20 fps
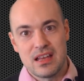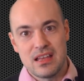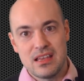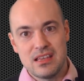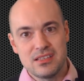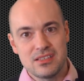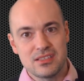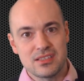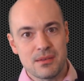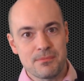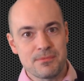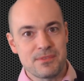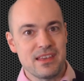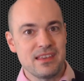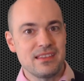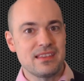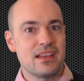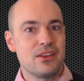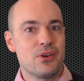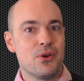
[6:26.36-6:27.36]
is
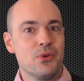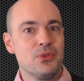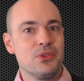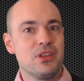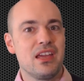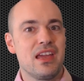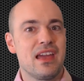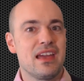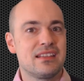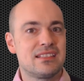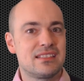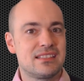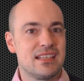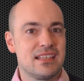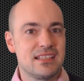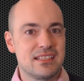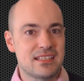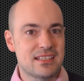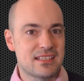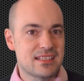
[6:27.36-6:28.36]
something that only
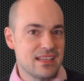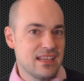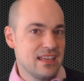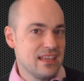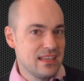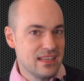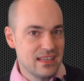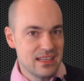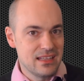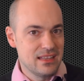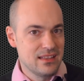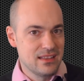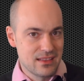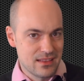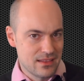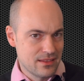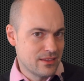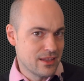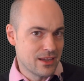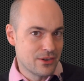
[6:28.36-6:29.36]
exists in
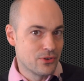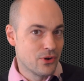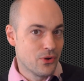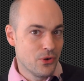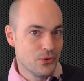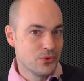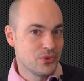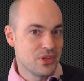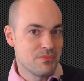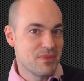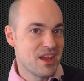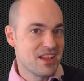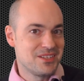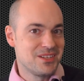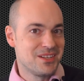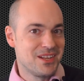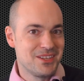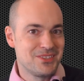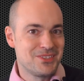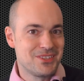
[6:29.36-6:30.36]
their own
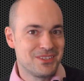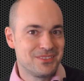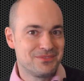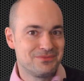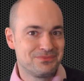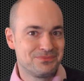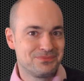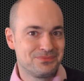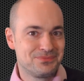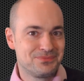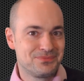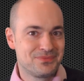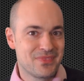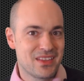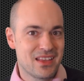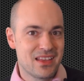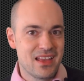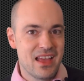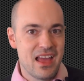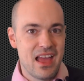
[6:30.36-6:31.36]
imagination.
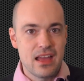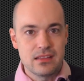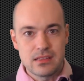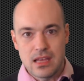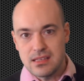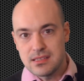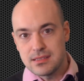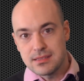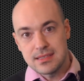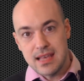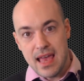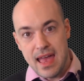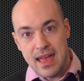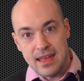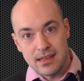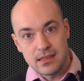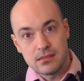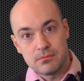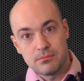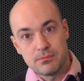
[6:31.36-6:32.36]
And that's
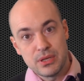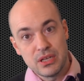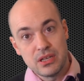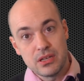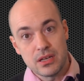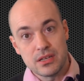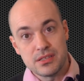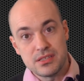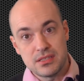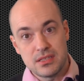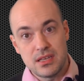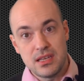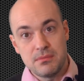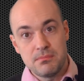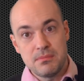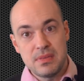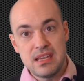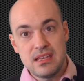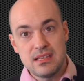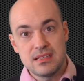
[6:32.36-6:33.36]
sad because it
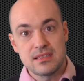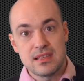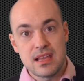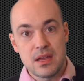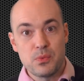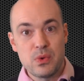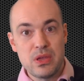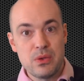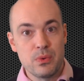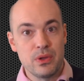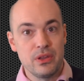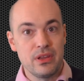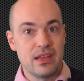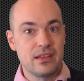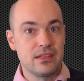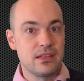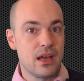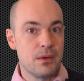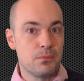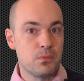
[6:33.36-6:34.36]
means that we will
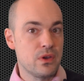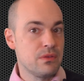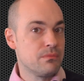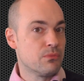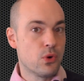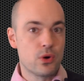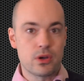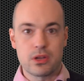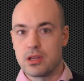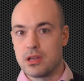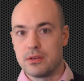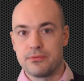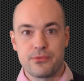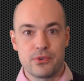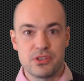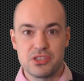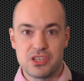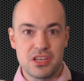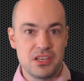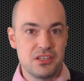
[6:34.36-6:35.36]
end up with more
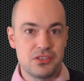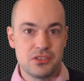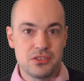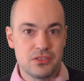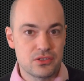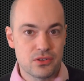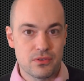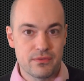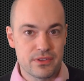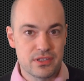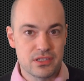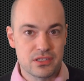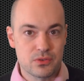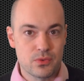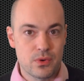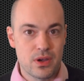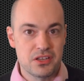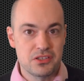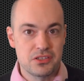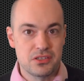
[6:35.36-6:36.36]
confrontations over this
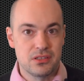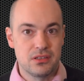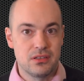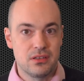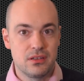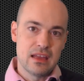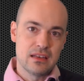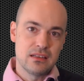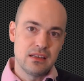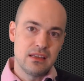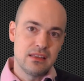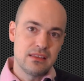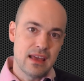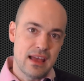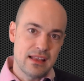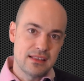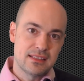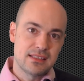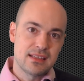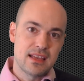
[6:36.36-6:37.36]
question. And in
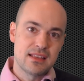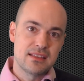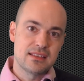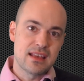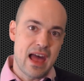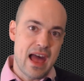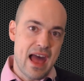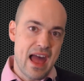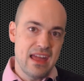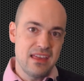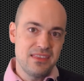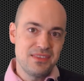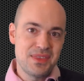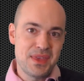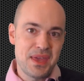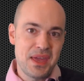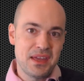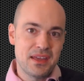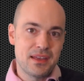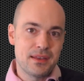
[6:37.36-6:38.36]
that sense, I
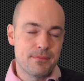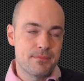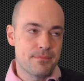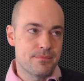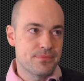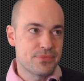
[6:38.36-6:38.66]
think